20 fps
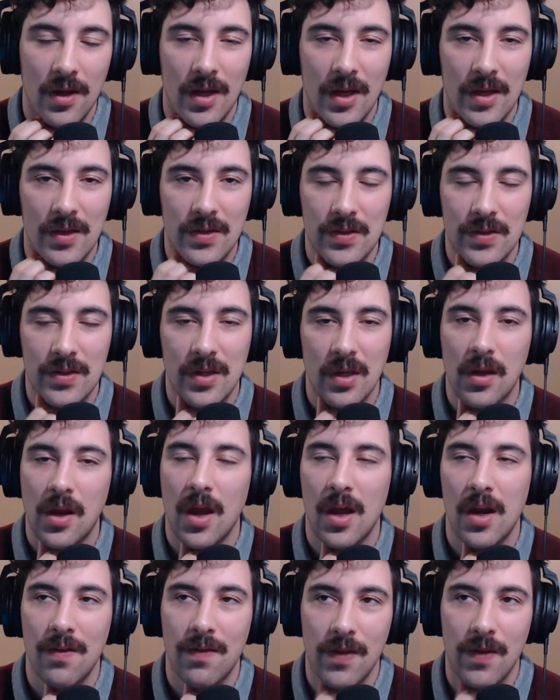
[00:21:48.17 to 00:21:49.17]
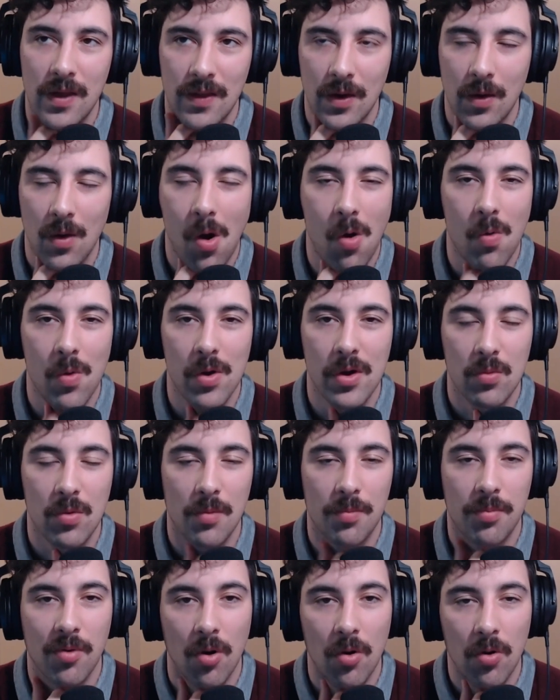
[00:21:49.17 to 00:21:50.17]
It's just the kind of thing like, oh,
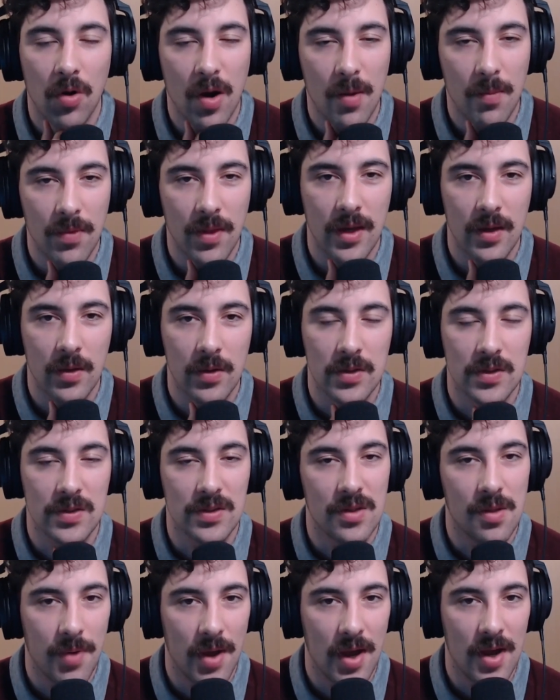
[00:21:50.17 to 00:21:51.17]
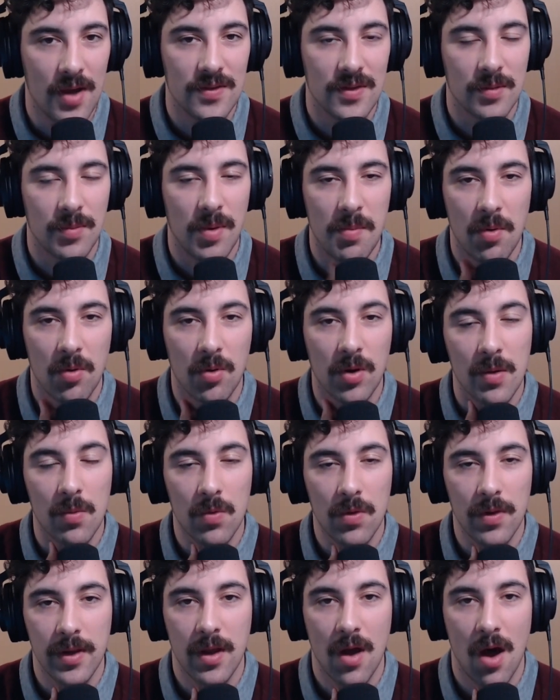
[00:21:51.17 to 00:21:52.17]
what program language is the best? Like people get
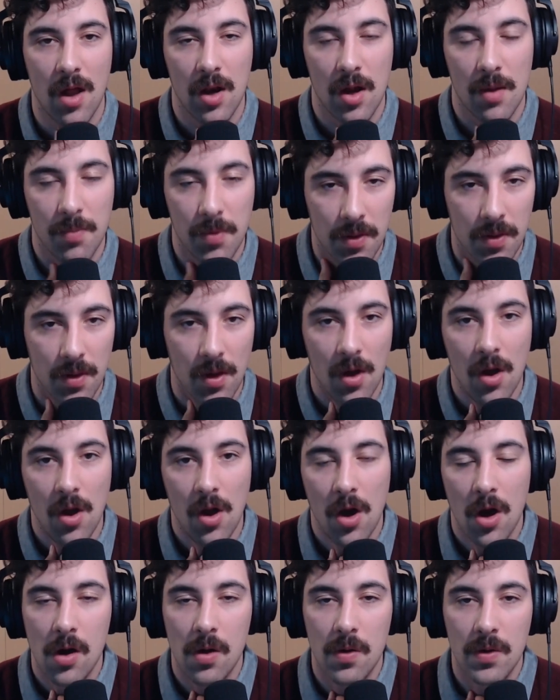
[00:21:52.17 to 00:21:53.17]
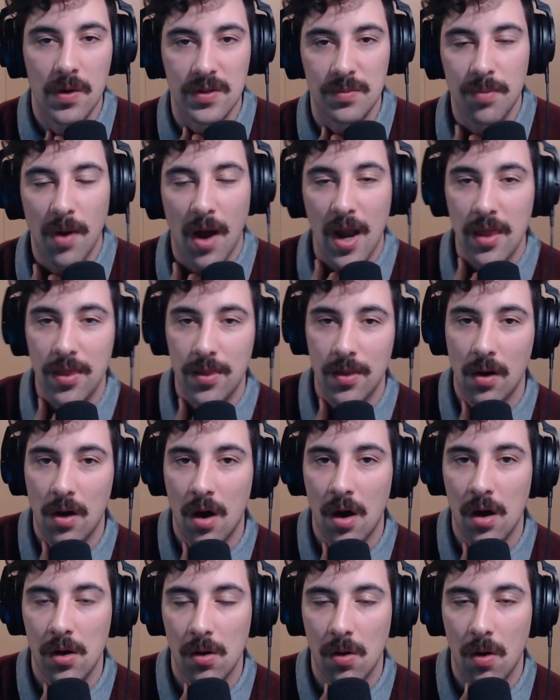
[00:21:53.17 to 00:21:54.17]
really caught up with, oh, is
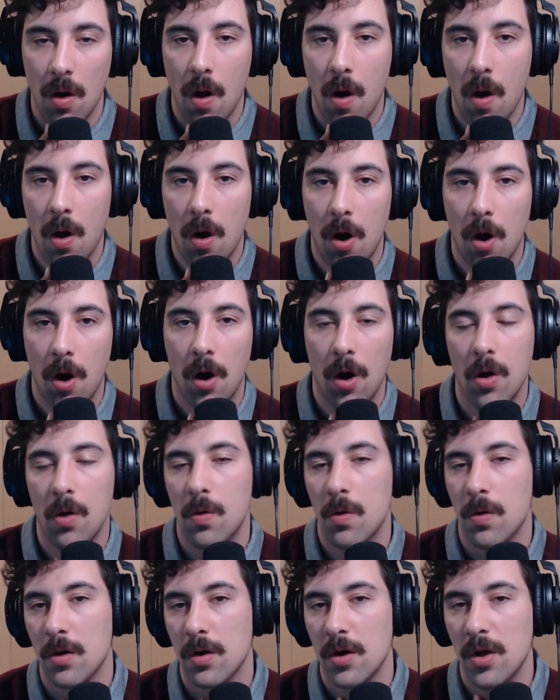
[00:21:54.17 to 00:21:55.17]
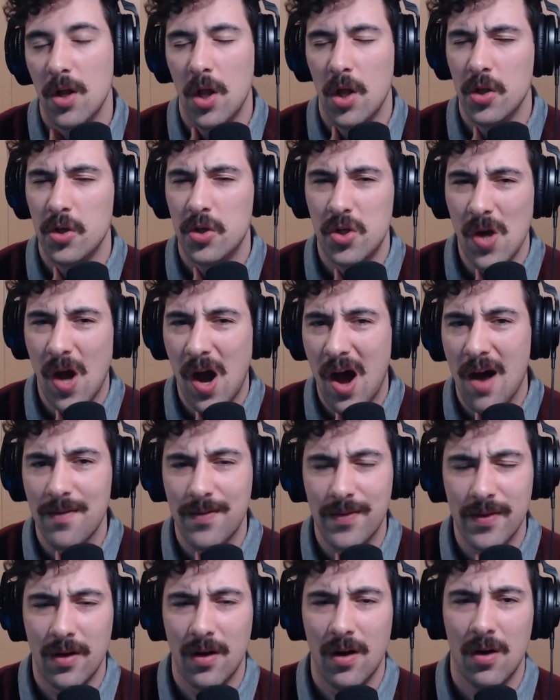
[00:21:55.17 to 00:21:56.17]
Python or R or
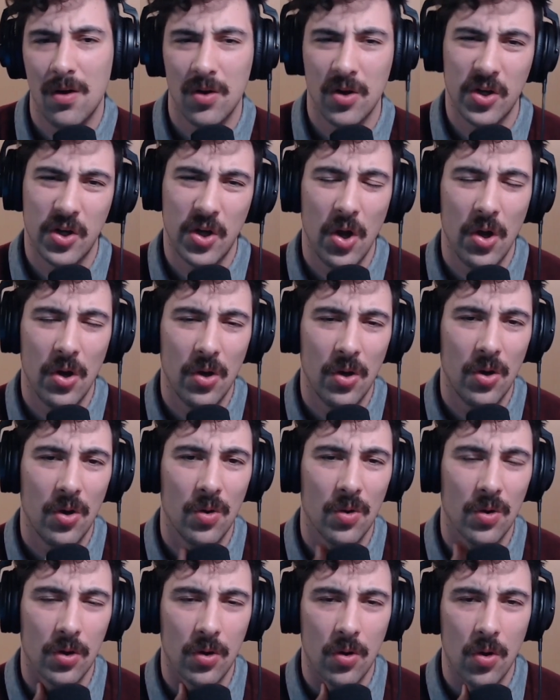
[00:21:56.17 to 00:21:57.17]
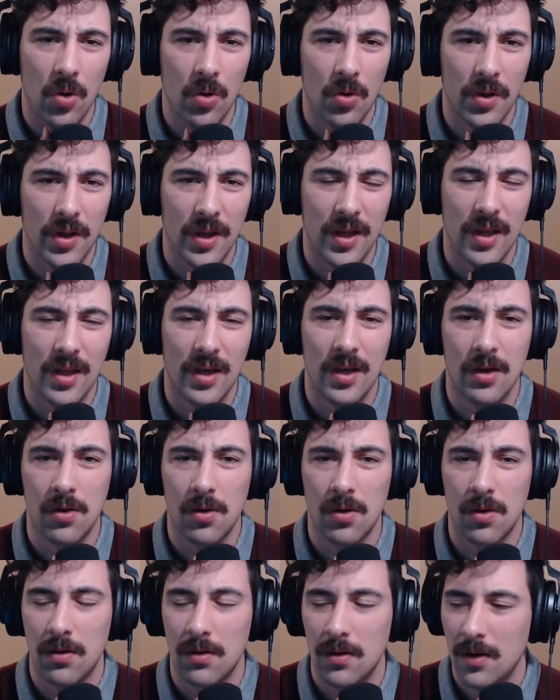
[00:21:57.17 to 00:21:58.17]
Java or Go or Colon
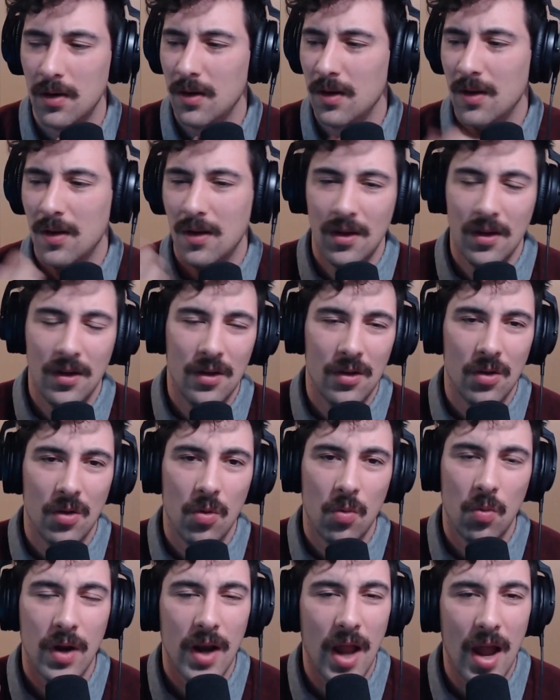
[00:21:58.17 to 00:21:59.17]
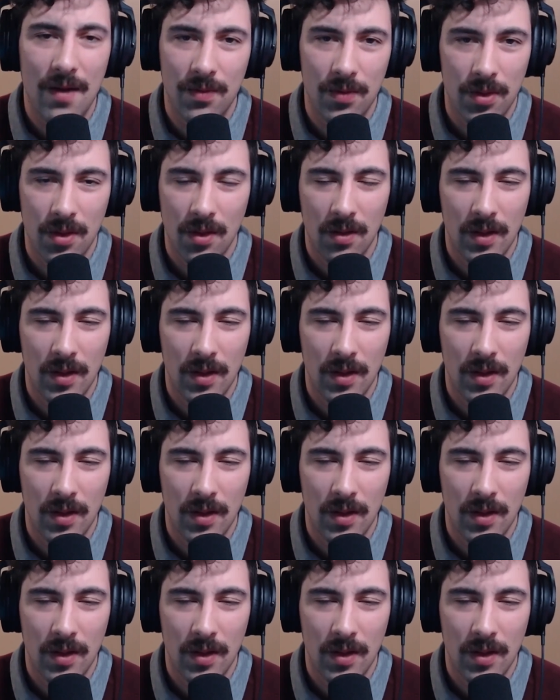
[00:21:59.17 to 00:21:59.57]
or whatever the